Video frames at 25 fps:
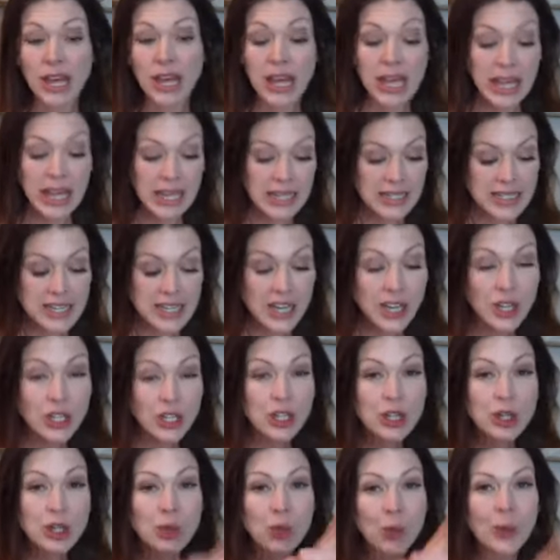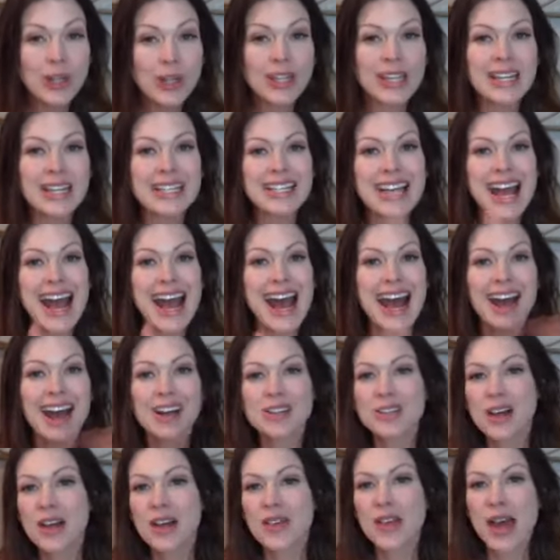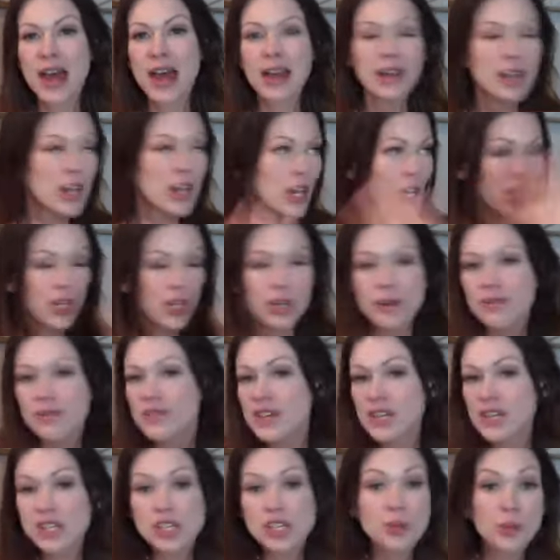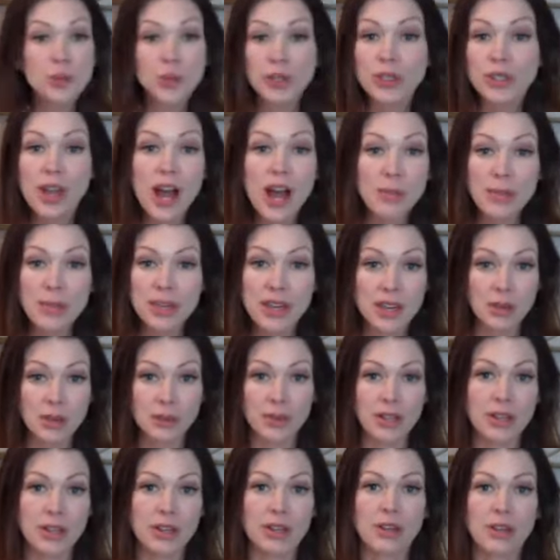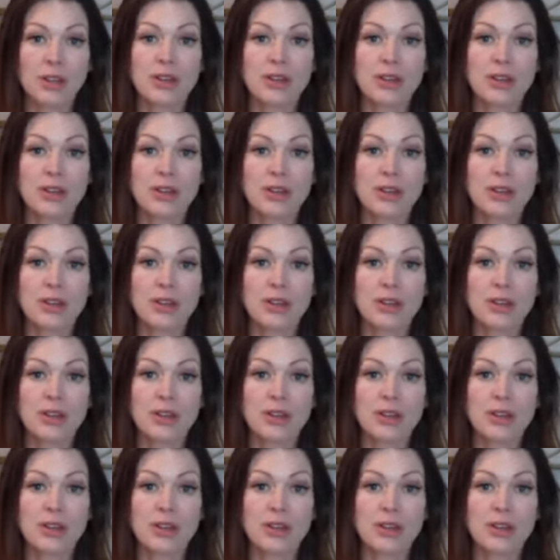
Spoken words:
Until you're willing to act on that, your vision will not become clear.